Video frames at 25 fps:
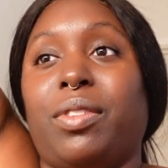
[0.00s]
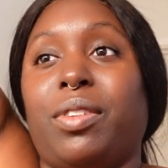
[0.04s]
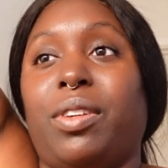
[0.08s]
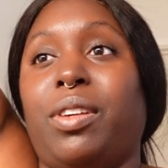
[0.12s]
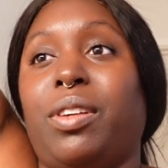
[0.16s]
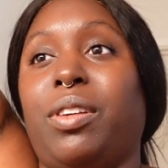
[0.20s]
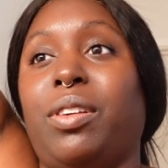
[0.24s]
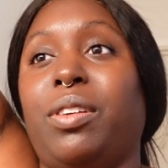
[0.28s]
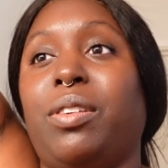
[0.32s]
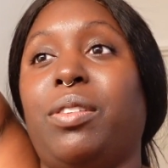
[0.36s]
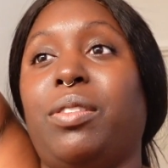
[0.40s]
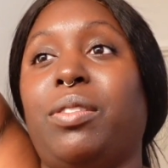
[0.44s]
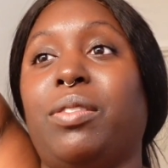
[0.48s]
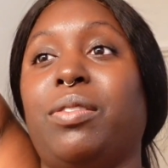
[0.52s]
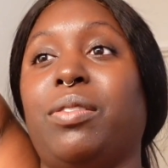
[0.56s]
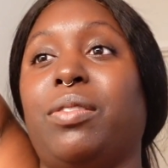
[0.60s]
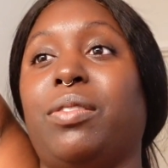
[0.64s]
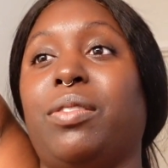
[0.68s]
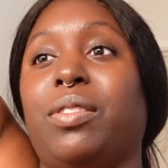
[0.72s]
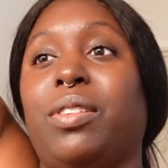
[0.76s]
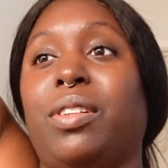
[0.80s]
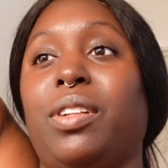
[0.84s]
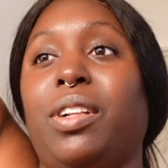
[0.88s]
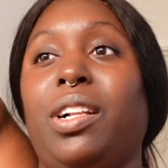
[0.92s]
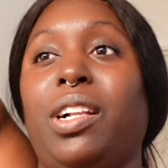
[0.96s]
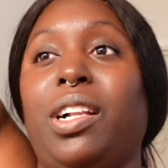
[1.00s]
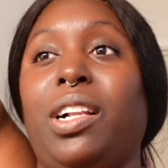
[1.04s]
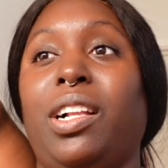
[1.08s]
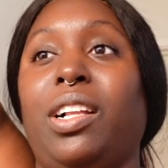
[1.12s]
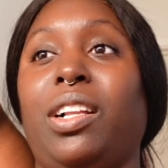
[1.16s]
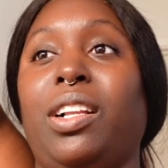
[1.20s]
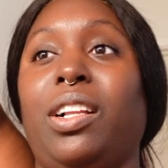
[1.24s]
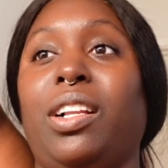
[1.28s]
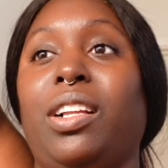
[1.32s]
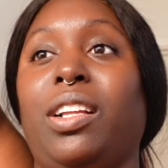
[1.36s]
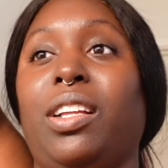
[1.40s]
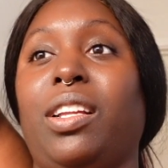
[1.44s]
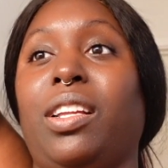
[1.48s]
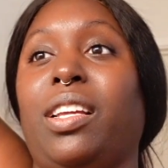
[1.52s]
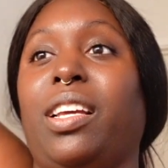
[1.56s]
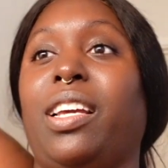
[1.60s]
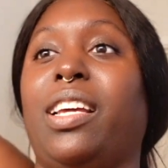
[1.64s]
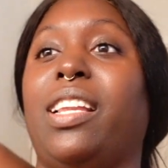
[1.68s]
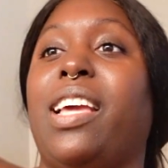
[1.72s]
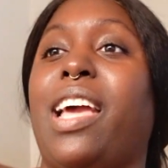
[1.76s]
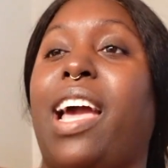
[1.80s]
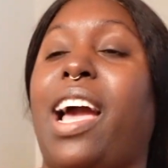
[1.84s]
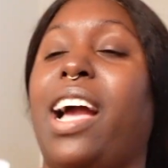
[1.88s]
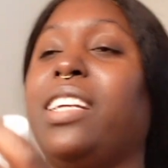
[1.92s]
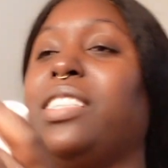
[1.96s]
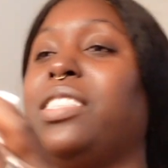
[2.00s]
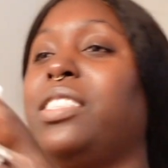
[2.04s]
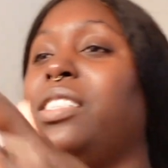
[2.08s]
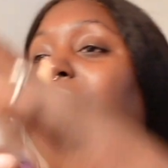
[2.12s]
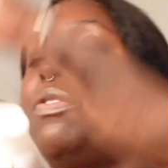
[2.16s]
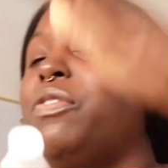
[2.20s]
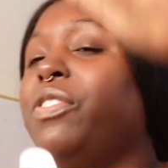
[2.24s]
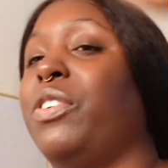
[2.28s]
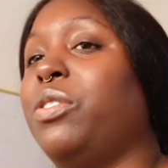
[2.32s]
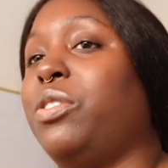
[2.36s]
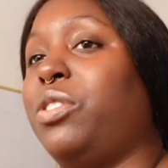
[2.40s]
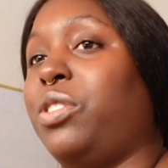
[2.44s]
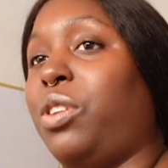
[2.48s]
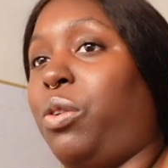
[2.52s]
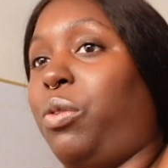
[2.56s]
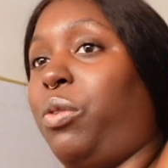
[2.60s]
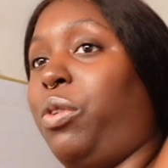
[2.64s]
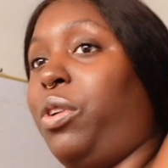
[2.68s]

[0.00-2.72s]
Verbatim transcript: Ugh. And it actually feels so